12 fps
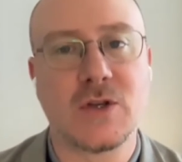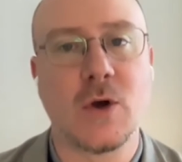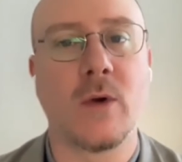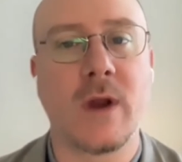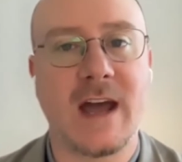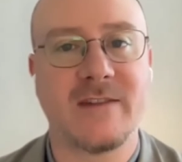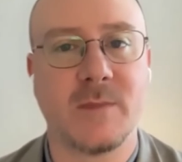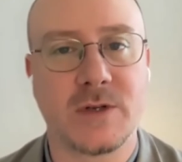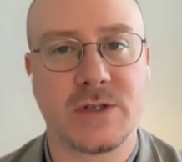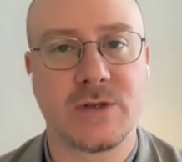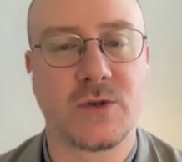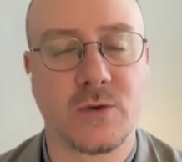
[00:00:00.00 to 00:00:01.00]
don't have
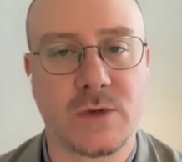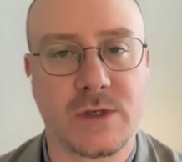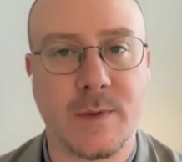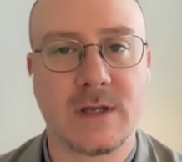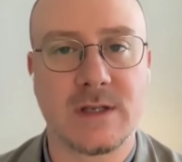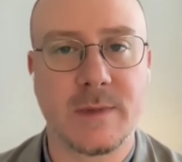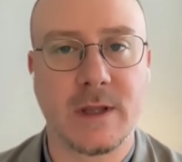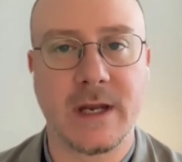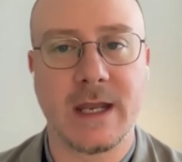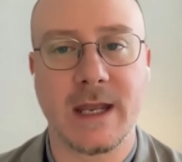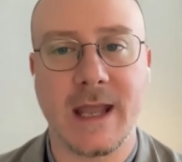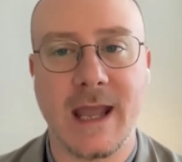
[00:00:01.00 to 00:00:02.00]
much social
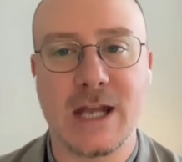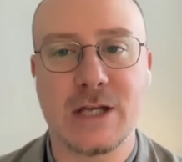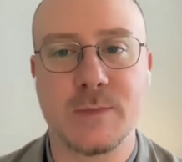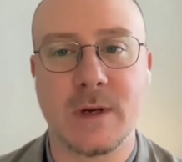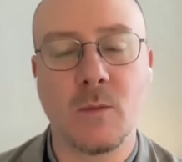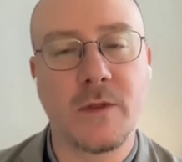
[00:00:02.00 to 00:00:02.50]
responsibility and engagement,